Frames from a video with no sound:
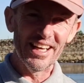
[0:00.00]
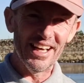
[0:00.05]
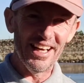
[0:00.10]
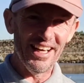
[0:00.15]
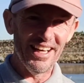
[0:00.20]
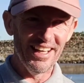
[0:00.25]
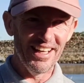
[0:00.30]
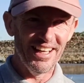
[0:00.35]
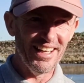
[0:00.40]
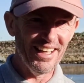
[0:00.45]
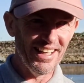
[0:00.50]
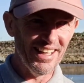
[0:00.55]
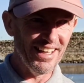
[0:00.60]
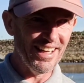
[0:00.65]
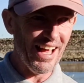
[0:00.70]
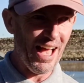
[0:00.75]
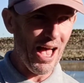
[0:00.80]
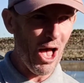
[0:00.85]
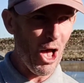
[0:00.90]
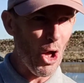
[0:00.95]

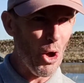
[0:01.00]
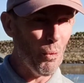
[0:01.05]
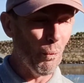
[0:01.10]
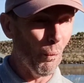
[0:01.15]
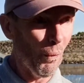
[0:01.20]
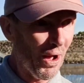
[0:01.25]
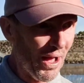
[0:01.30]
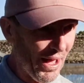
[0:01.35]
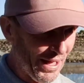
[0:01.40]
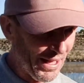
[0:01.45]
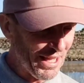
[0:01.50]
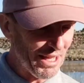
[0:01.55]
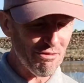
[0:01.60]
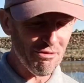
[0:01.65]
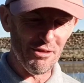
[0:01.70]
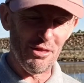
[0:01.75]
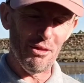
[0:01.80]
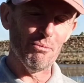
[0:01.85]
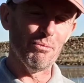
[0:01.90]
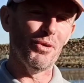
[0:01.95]
a way
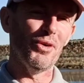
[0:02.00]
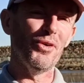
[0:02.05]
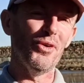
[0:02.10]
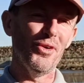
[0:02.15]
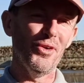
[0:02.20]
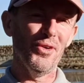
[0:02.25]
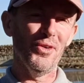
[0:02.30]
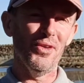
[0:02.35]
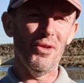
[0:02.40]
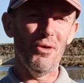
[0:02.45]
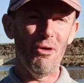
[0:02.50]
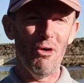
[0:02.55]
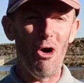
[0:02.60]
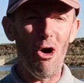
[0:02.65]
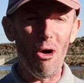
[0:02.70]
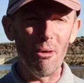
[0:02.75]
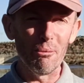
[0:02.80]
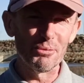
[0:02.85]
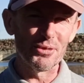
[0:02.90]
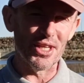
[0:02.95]
for the ball or
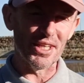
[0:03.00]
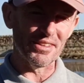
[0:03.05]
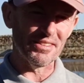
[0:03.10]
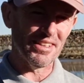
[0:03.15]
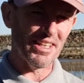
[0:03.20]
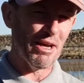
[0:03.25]
object to